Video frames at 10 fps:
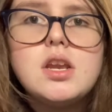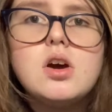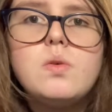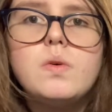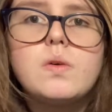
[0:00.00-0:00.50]

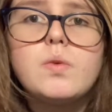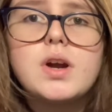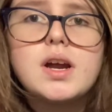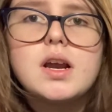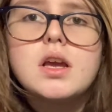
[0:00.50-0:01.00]
note, we're
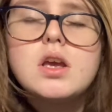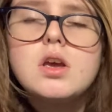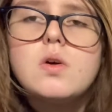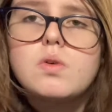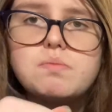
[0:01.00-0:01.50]

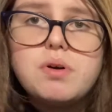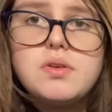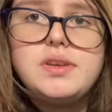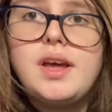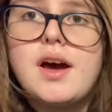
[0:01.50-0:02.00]

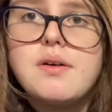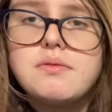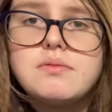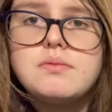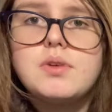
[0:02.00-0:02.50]
pulling down,
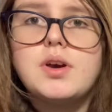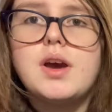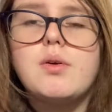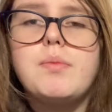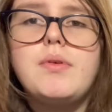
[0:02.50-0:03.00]
okay?
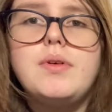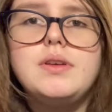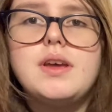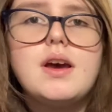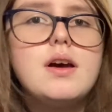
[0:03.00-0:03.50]
We're pulling
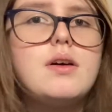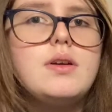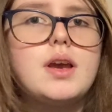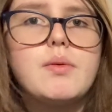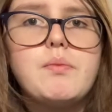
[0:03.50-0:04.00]
down
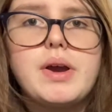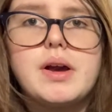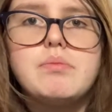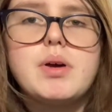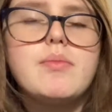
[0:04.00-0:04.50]
and coming back
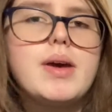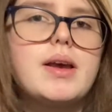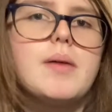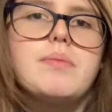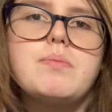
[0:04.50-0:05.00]
up, pulling
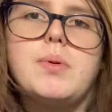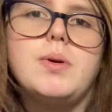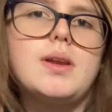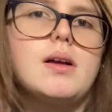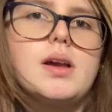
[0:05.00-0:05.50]

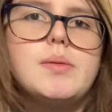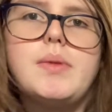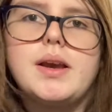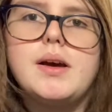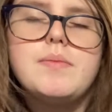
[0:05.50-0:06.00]
down, coming
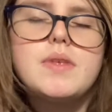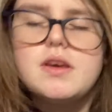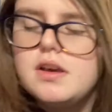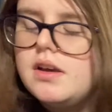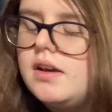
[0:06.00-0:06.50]
back up.
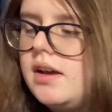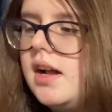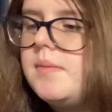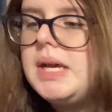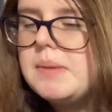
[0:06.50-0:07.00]

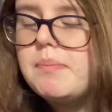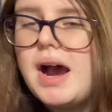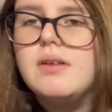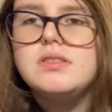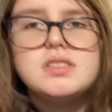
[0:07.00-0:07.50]
Kind of make it
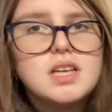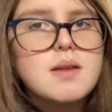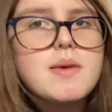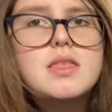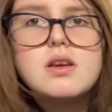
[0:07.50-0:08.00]
bounce. You got to
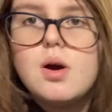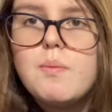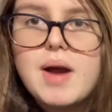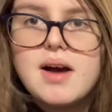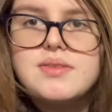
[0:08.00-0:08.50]
make the note
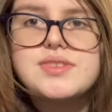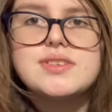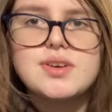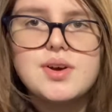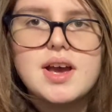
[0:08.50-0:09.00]

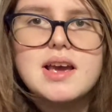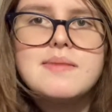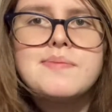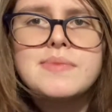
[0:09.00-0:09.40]
bounce, okay?